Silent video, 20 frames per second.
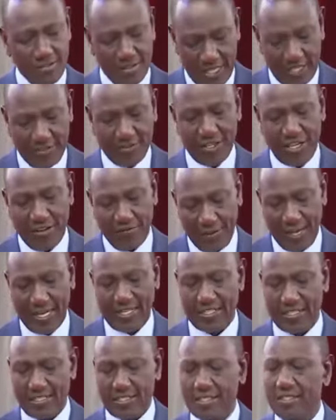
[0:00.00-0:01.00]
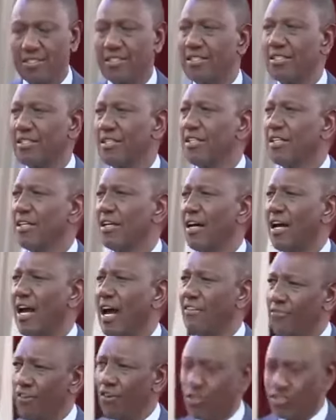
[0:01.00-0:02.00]
This event
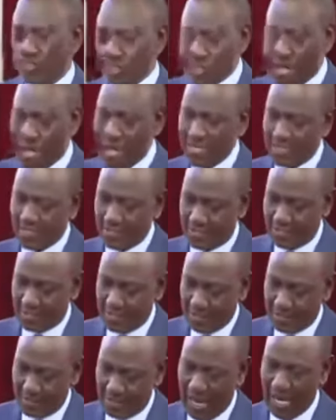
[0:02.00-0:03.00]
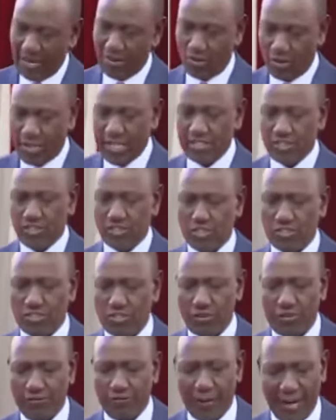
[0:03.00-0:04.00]
affords us an occasion
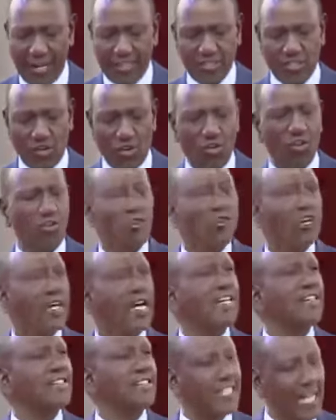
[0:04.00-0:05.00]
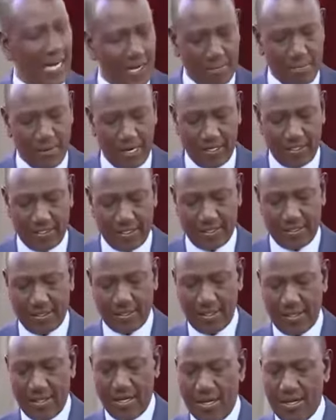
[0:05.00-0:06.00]
to reflect on and celebrate
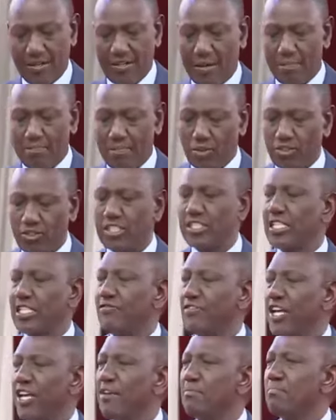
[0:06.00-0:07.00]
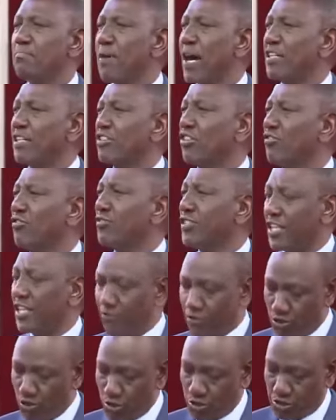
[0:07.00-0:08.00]
the positive impact of
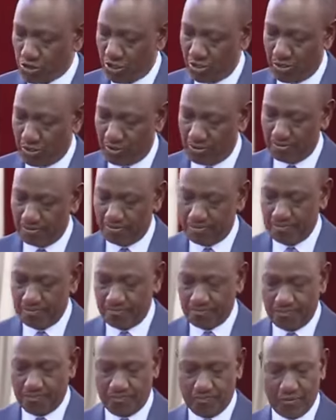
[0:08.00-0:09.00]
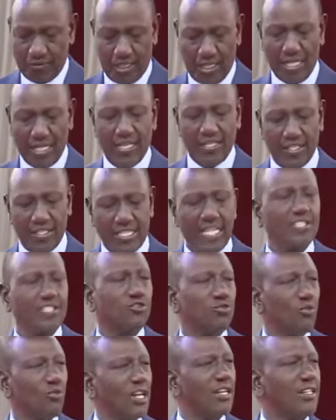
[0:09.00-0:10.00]
devolution. In
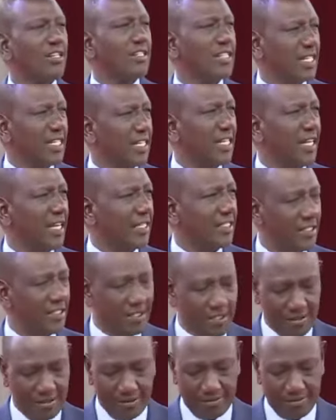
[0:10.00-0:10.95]
just one decade,